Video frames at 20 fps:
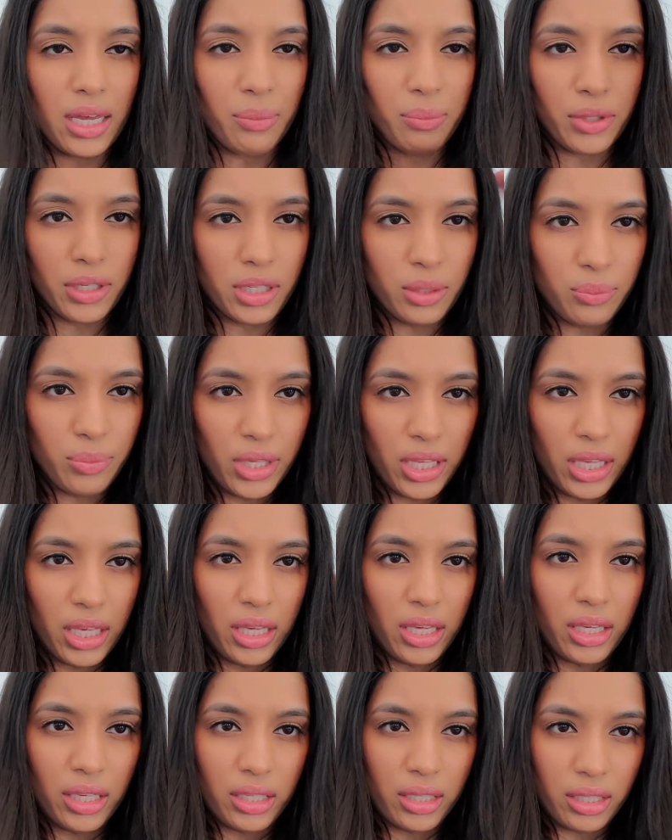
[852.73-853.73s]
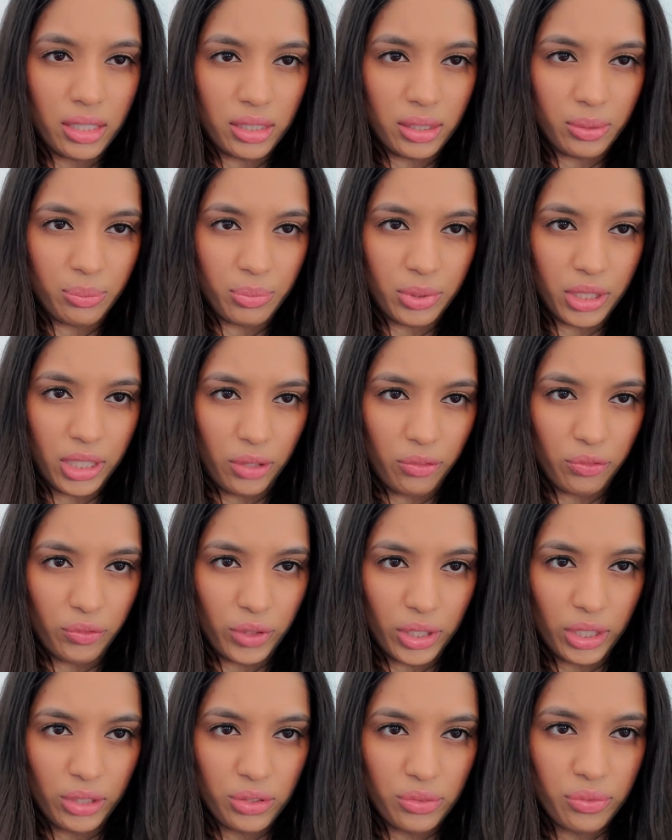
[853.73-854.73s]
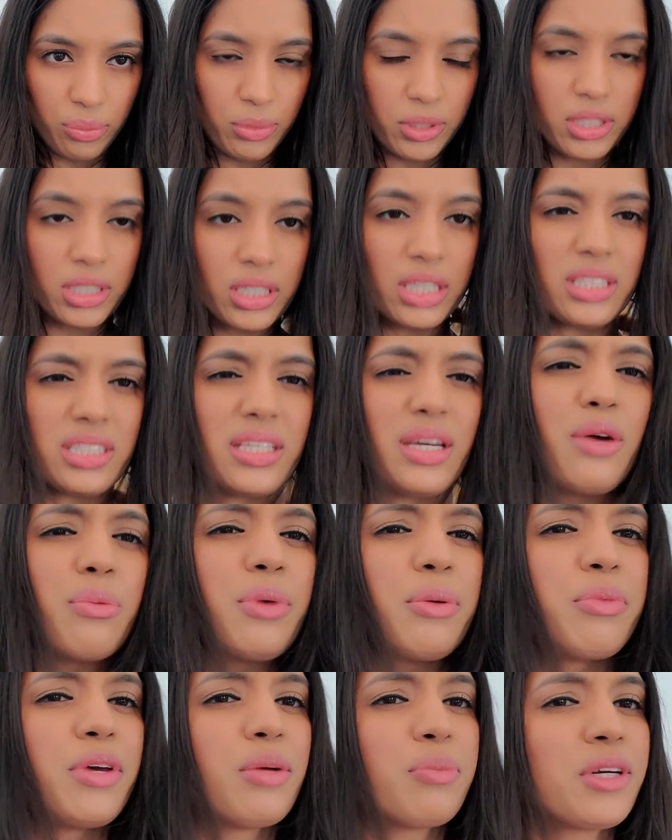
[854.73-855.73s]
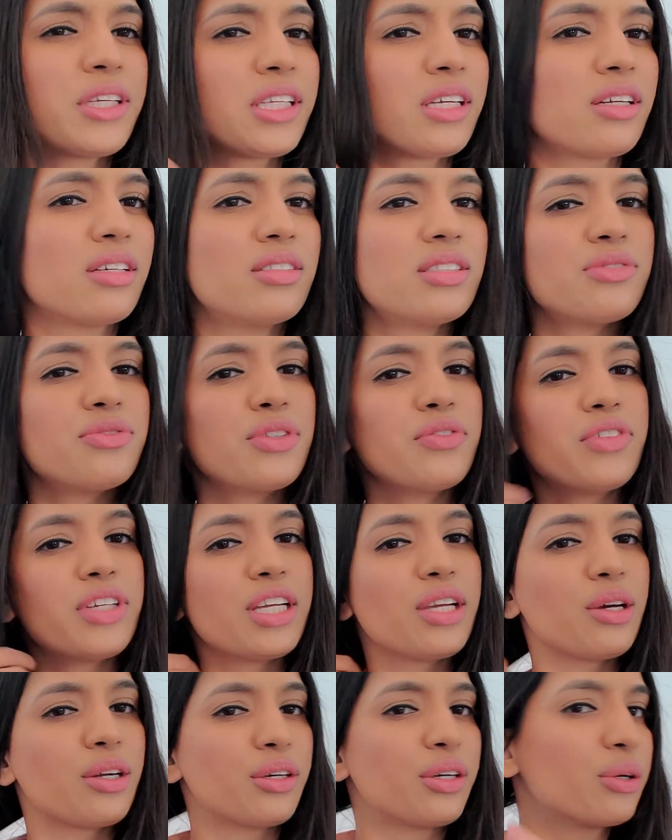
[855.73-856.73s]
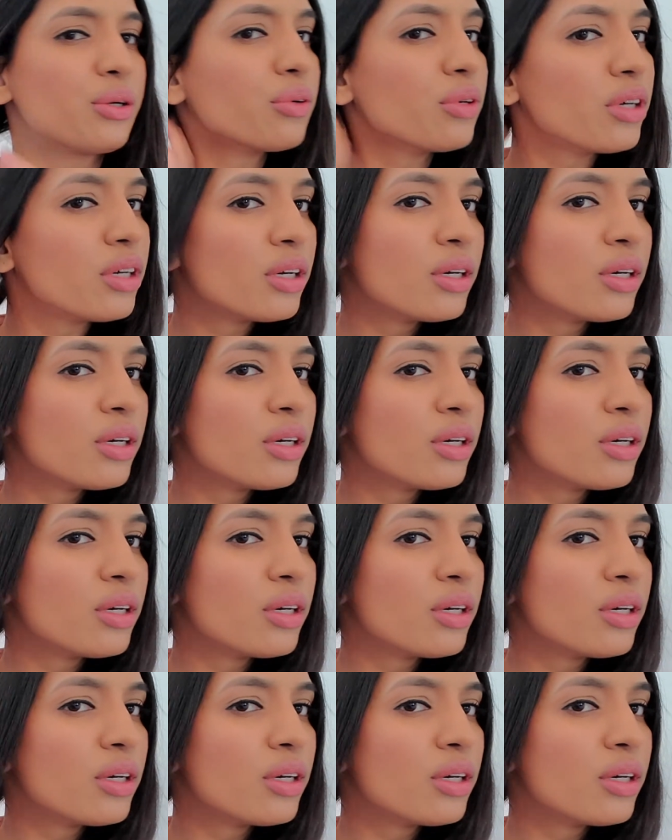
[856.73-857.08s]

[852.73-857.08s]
I'm gonna be putting footage from the DC, or maybe I'll make that a different video, I don't know.